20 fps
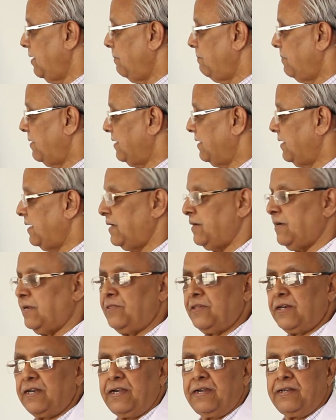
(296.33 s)
but the head of
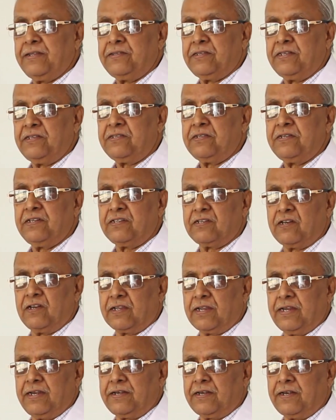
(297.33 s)
the radius is
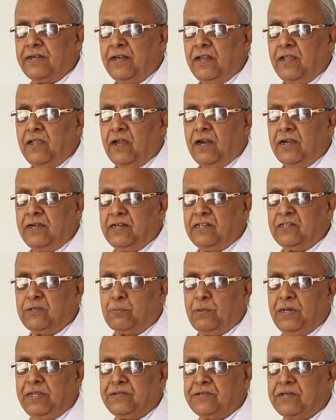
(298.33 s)
dislocated or
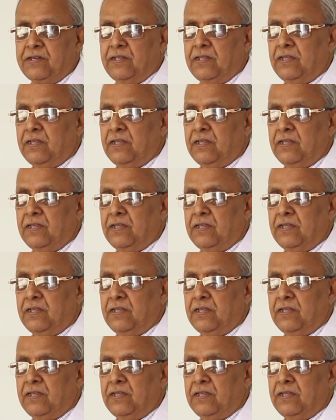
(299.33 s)
displaced.